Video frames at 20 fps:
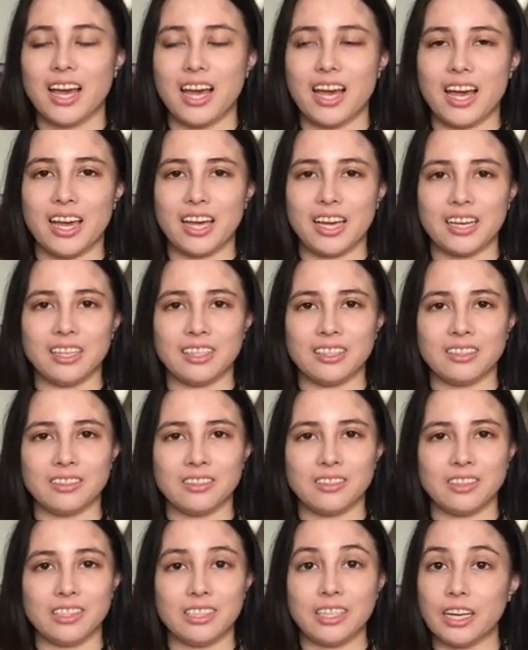
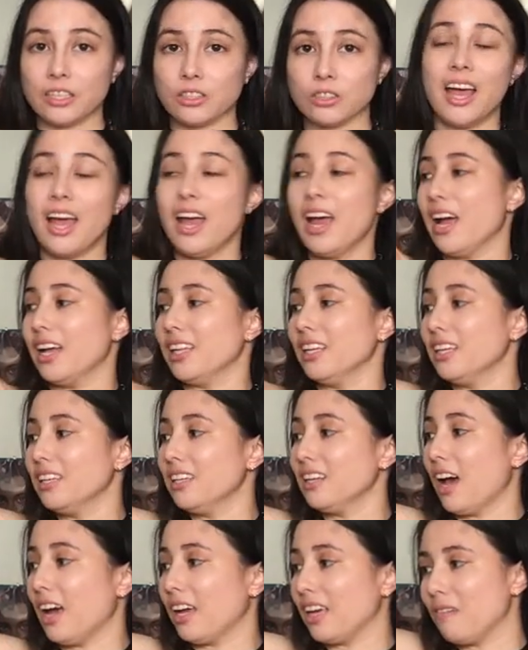And yes, and
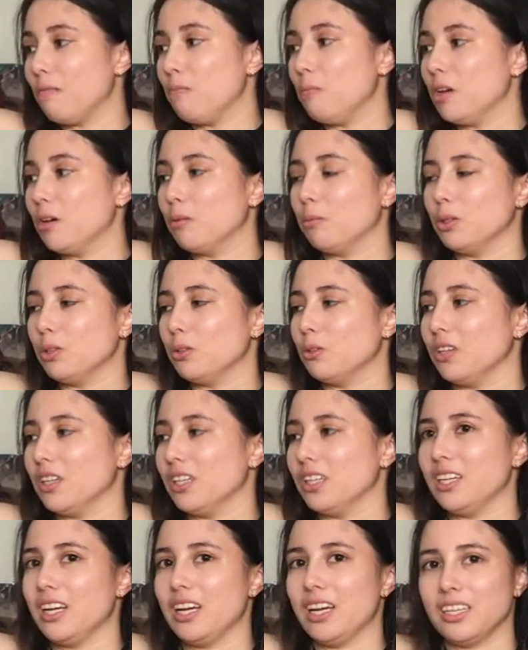then I gave Mio Blue
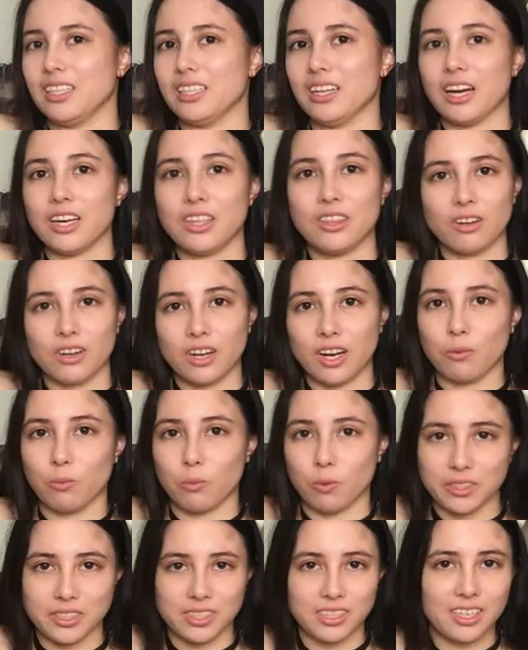one, and I thought I
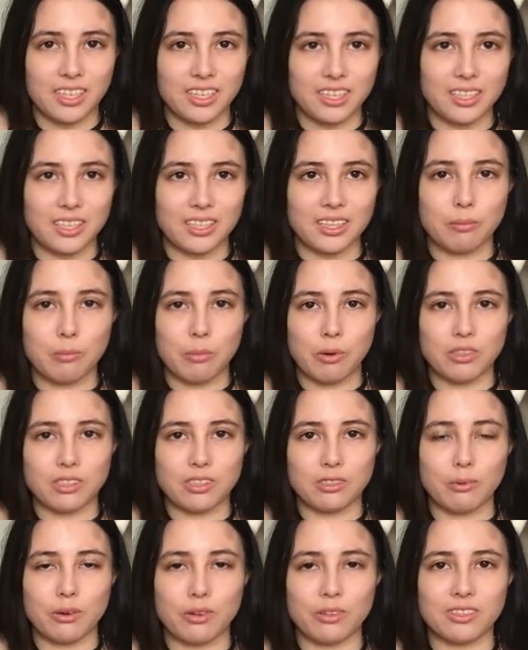wasn't gonna get the
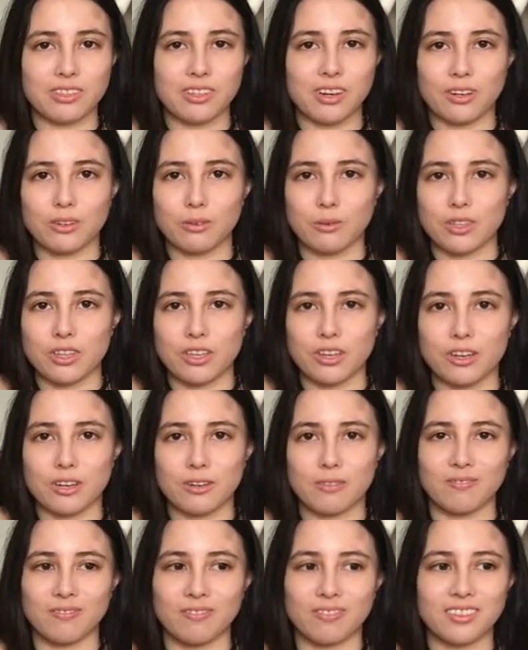bonus postcard with
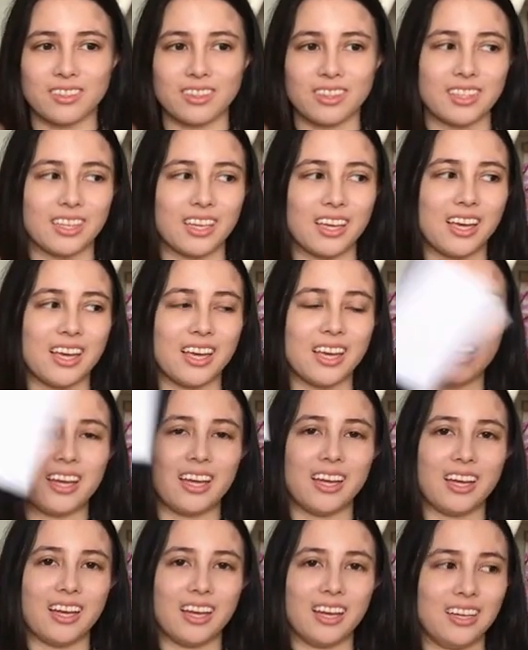her.
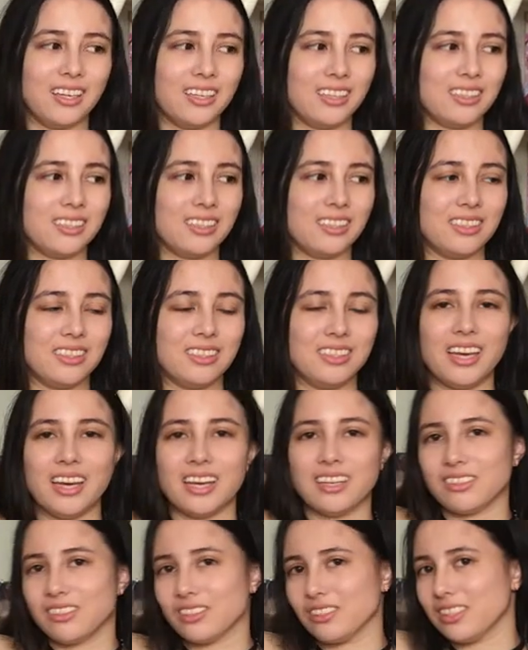Uh,
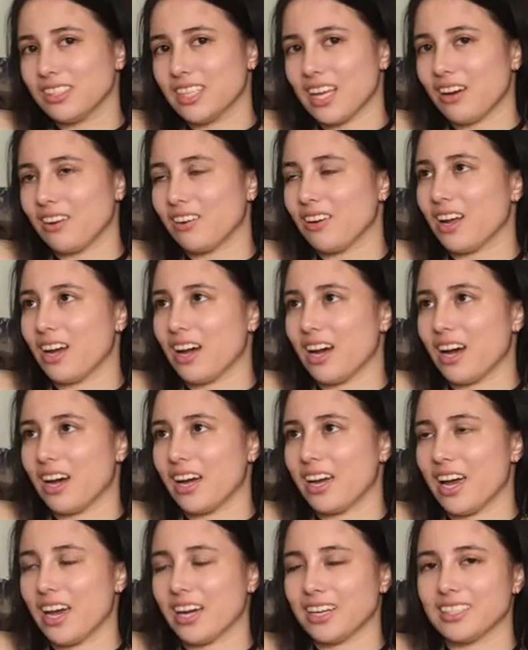yeah, turns out
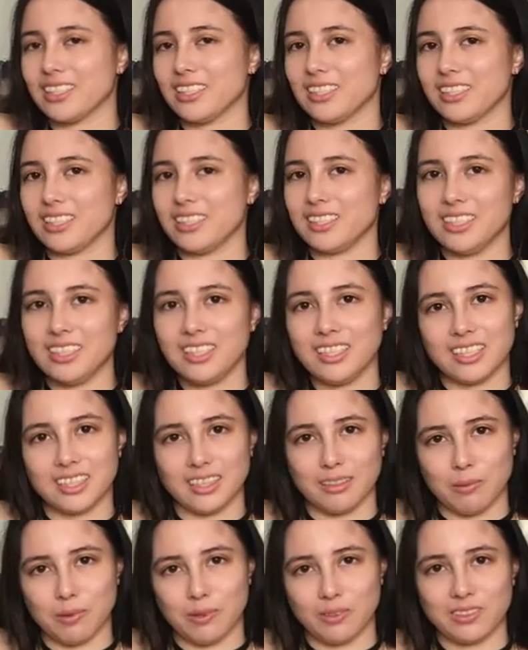I actually did get
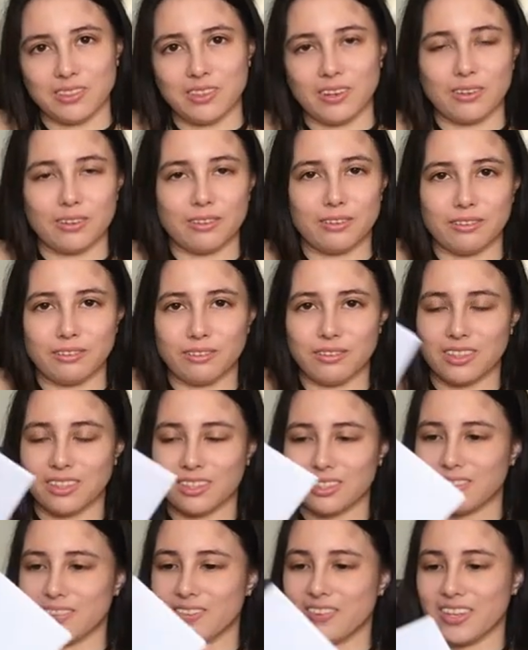the postcard for
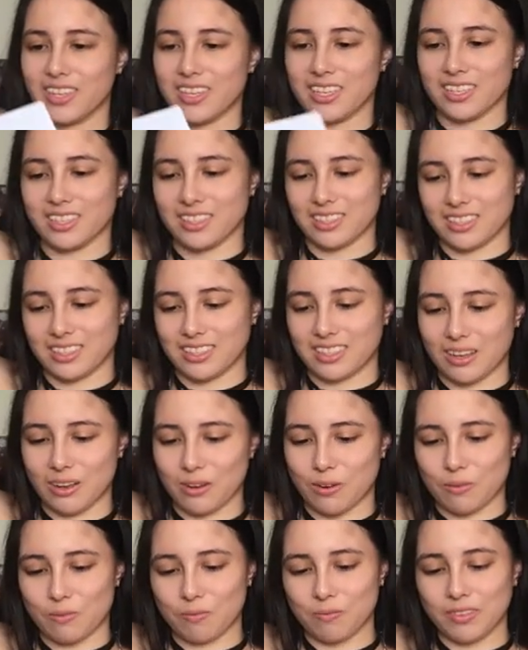this figure,
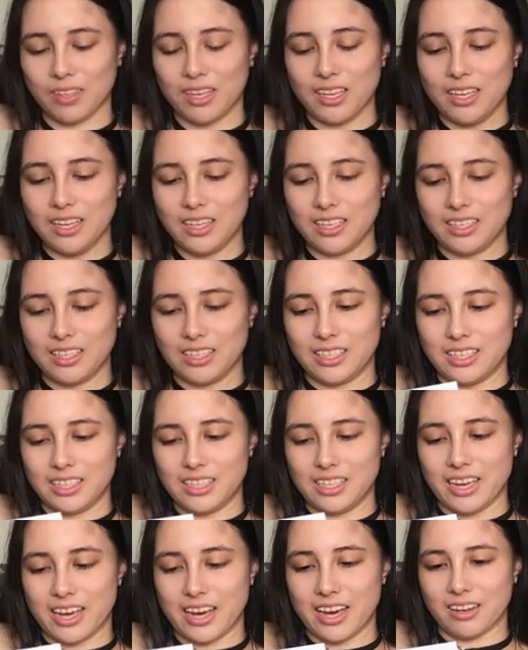so
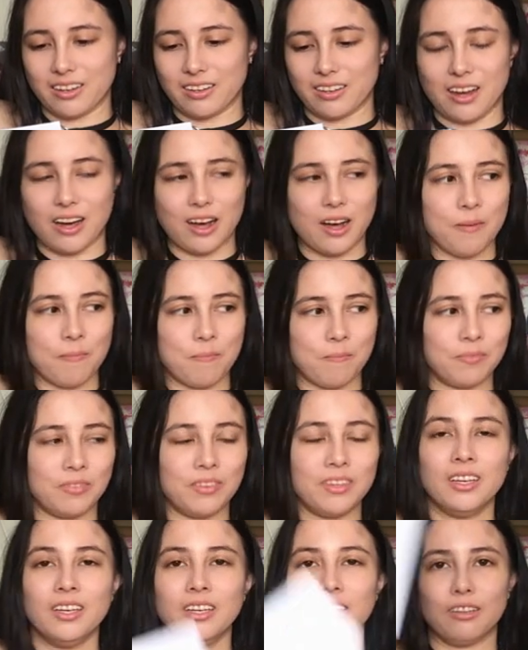yeah, um,
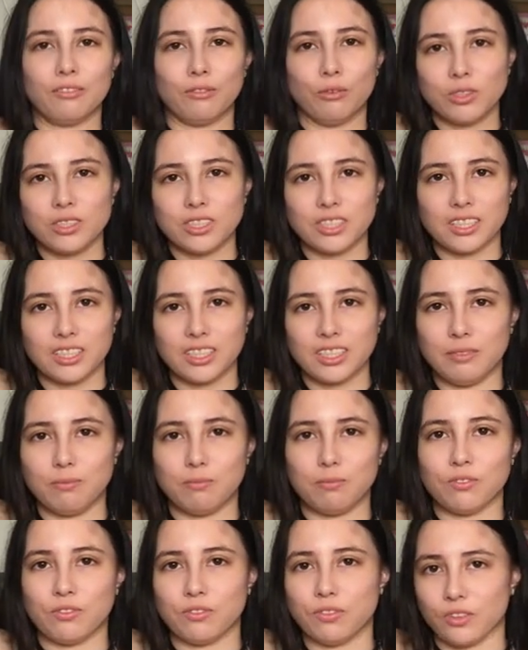unfortunately
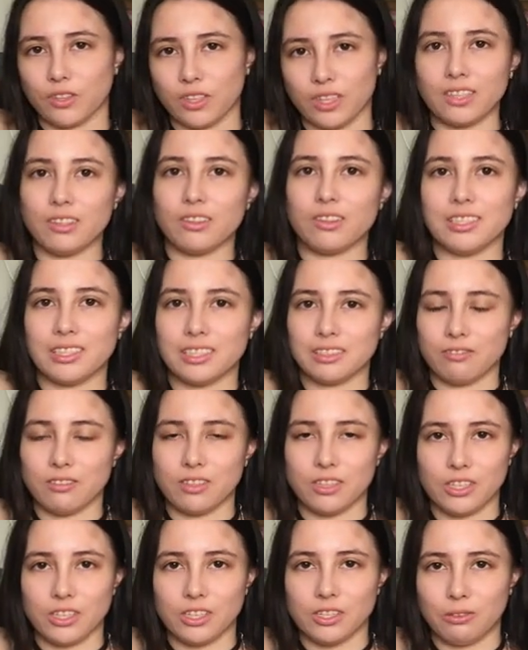for like this
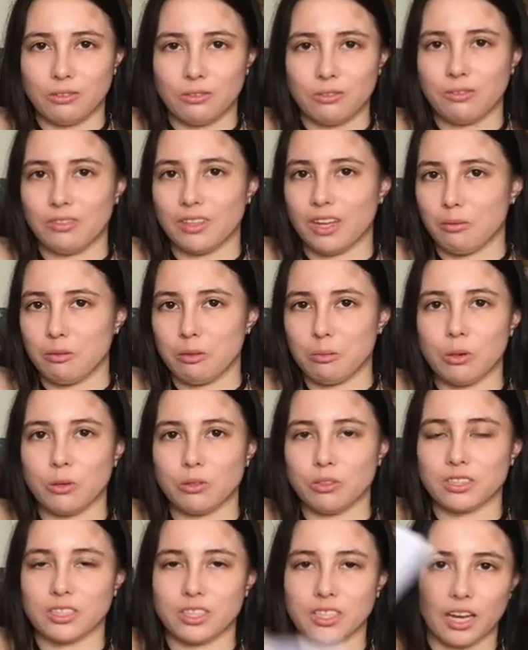video that I'll be
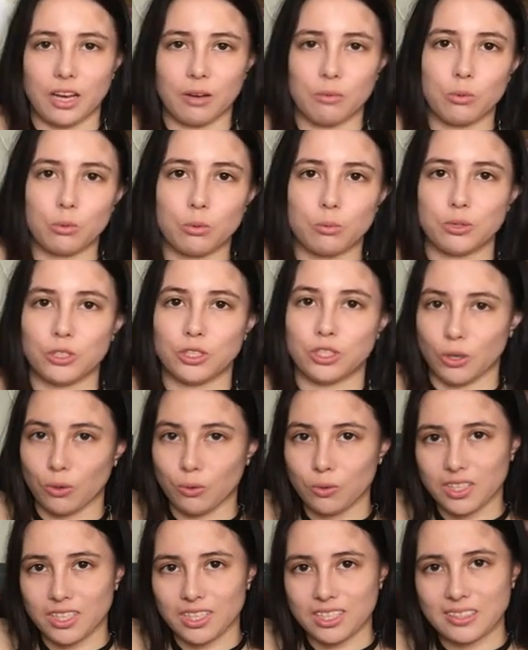posting, I won't
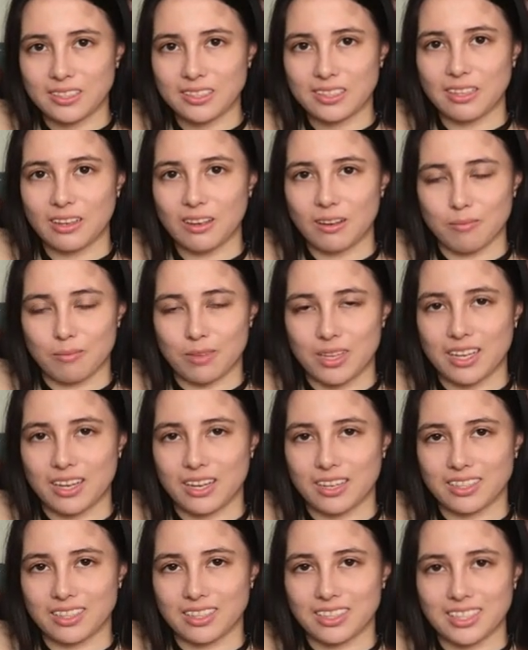show this
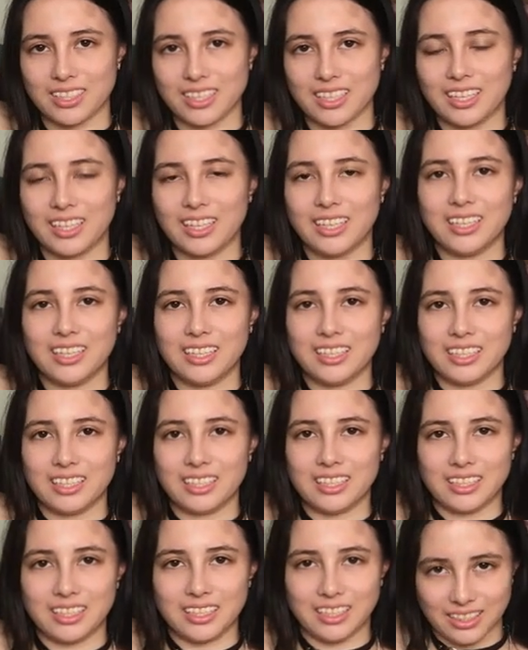because
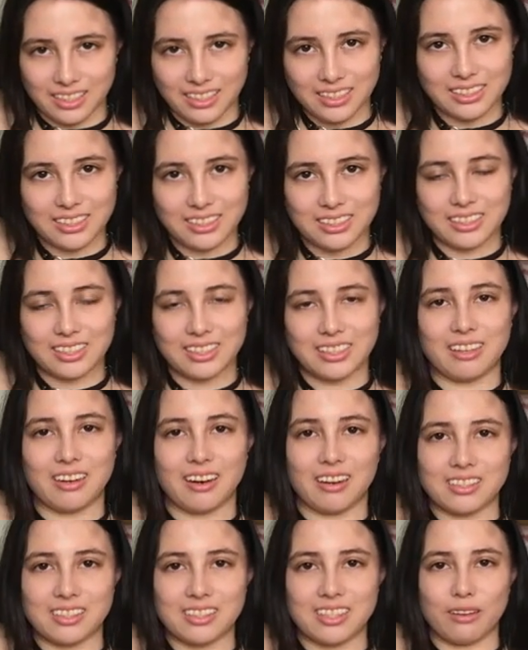it is
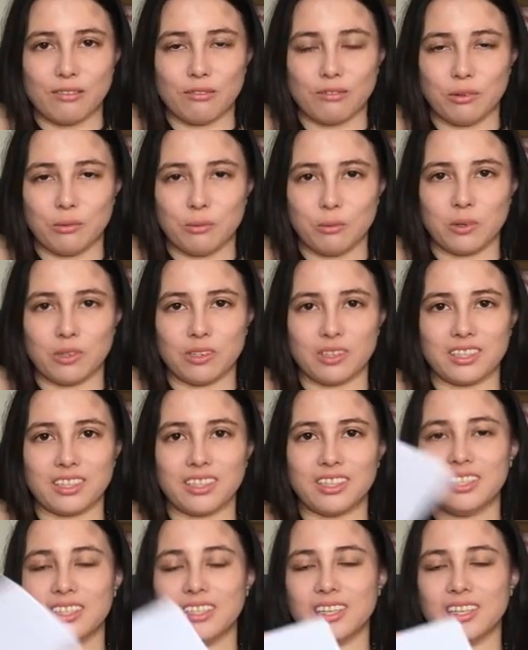not safe for work.